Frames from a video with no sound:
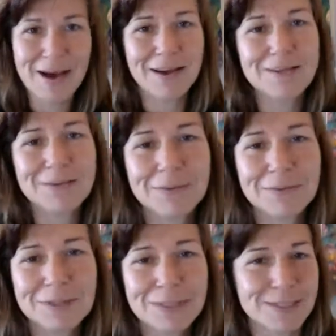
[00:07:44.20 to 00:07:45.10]
I know
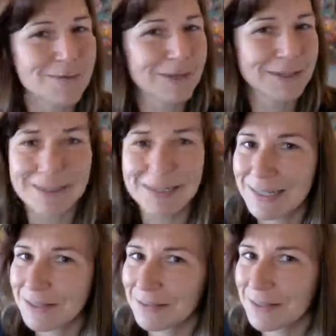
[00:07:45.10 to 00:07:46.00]
this is
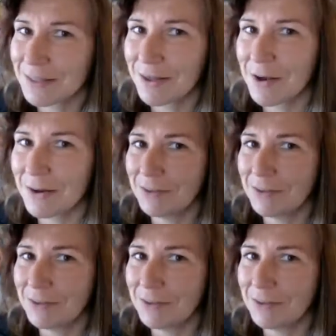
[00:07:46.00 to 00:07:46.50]
resonating with a lot